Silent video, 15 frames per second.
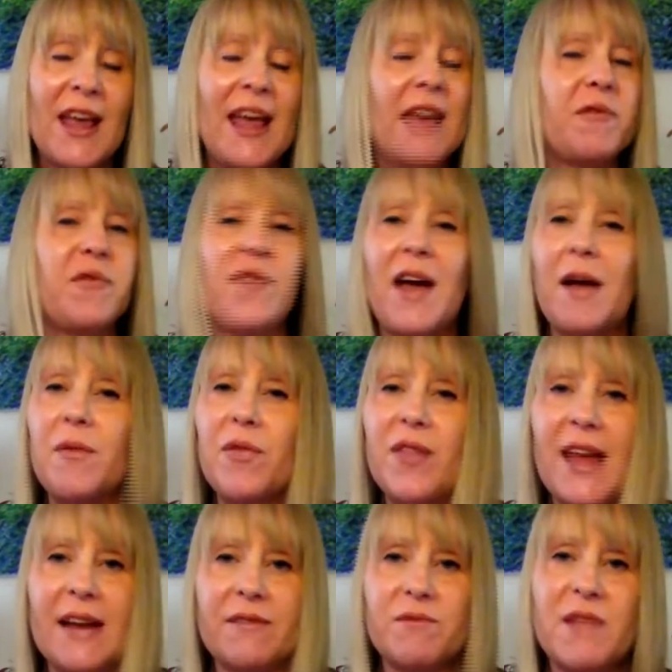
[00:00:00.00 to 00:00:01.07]
and found
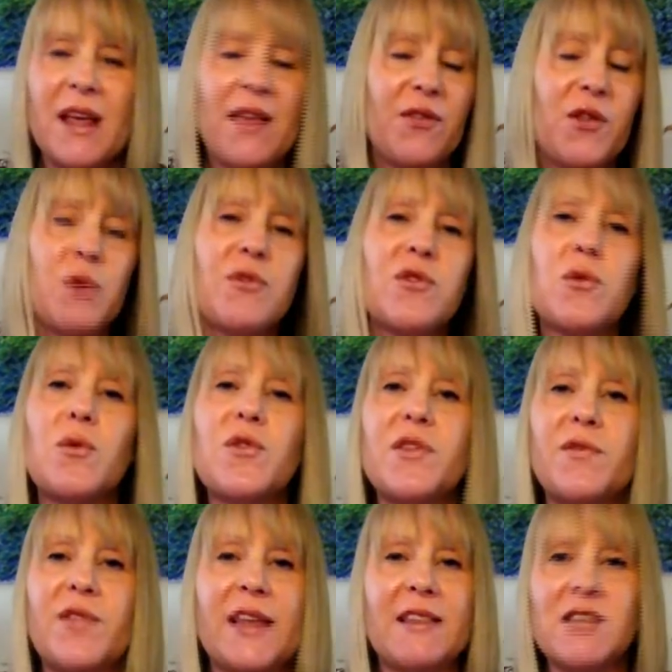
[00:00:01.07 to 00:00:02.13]
that those sorts
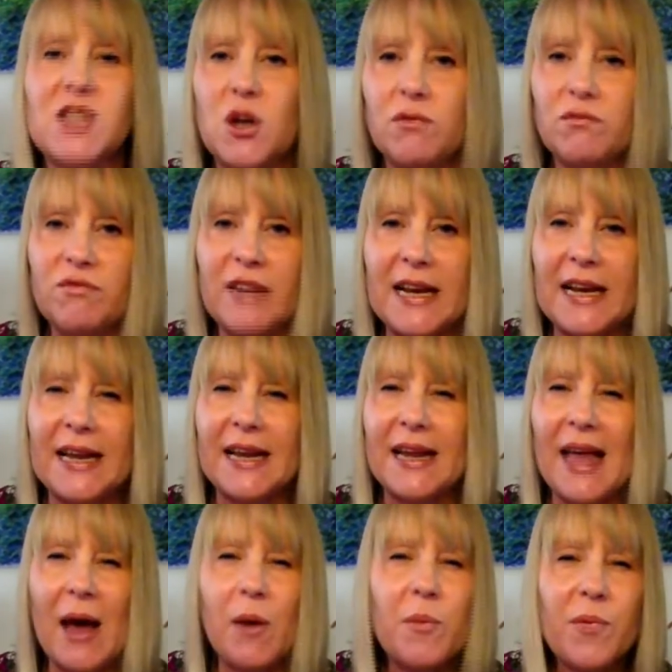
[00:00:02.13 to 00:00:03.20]
of things don't really
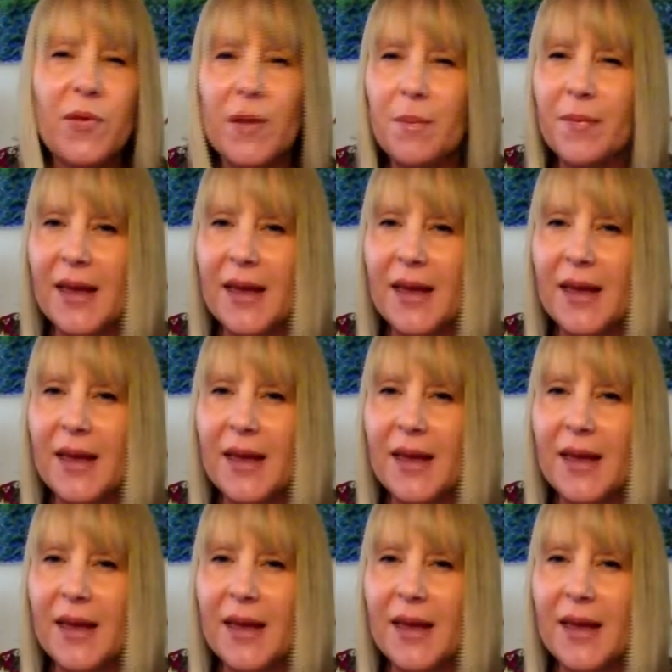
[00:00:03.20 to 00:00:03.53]
help them.